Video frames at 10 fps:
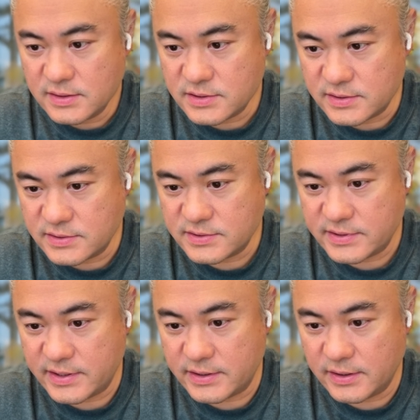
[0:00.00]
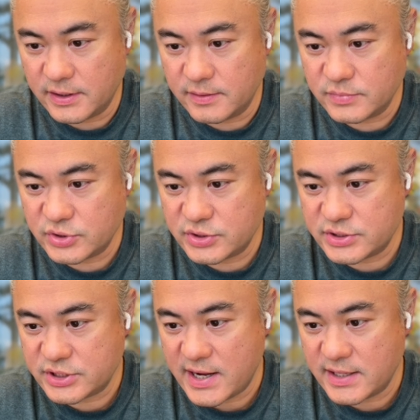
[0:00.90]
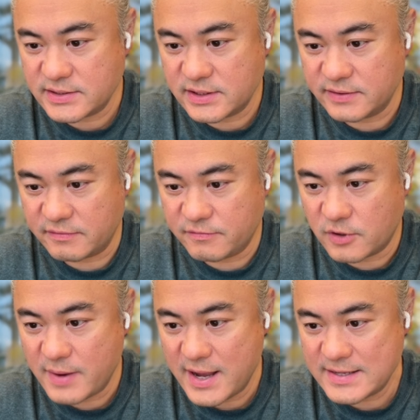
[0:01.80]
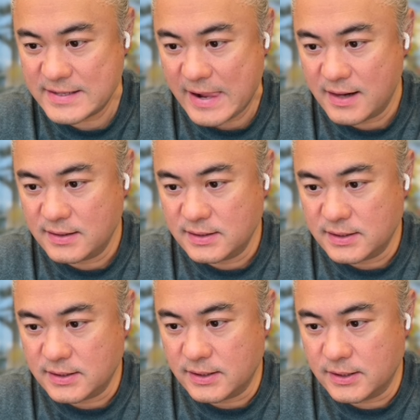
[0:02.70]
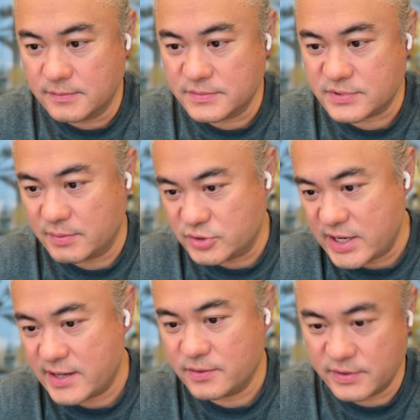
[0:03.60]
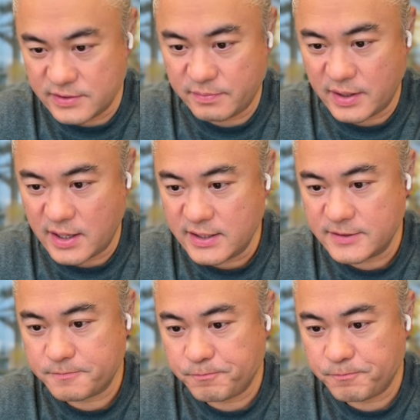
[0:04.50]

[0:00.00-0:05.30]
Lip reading: So this is a chat kind of a format. So I'm chatting with the bot,